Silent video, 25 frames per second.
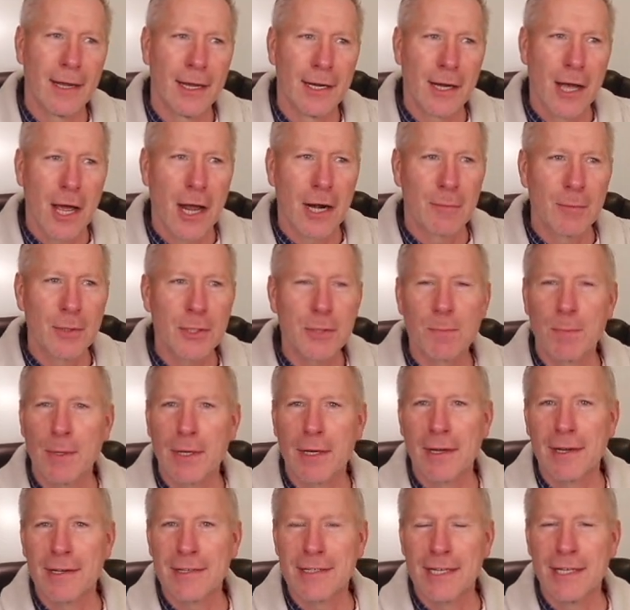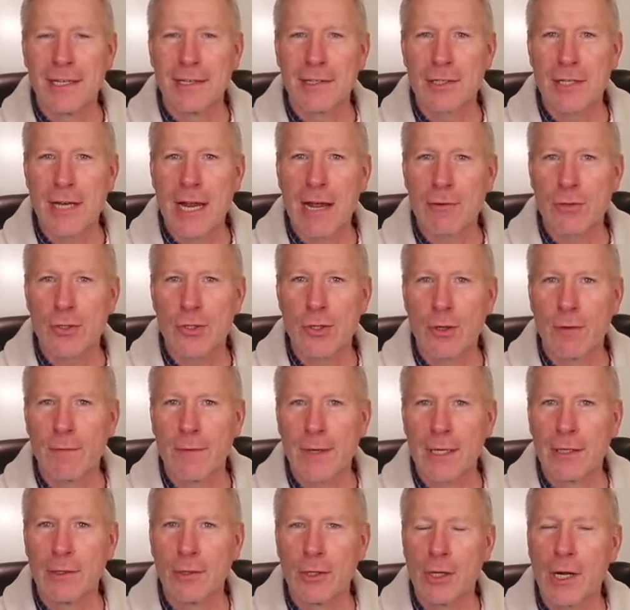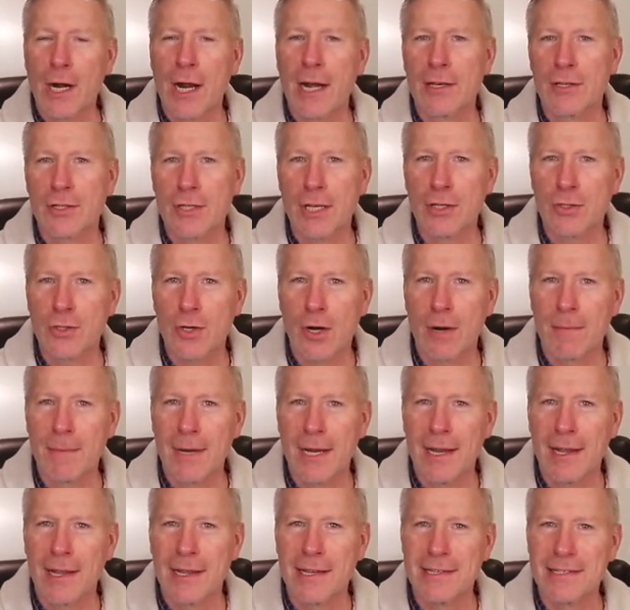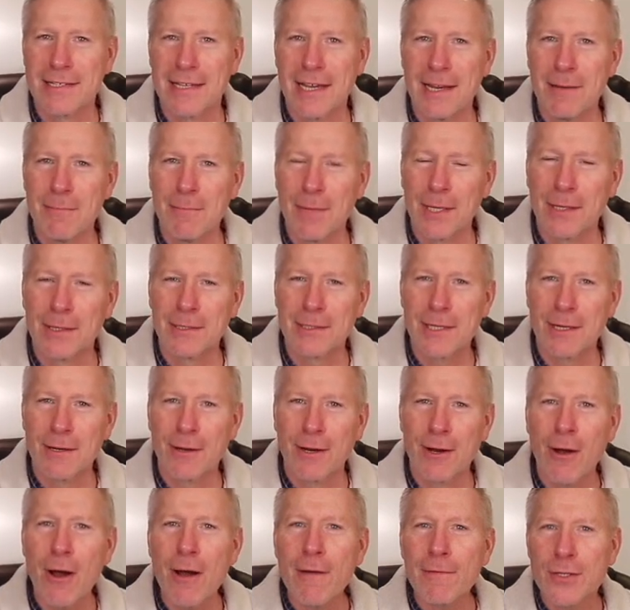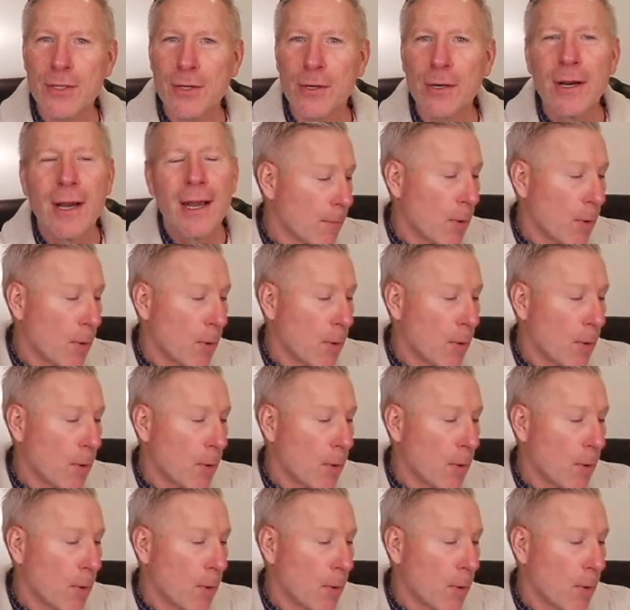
anonymous because he is now serving in the United States Army as a military officer,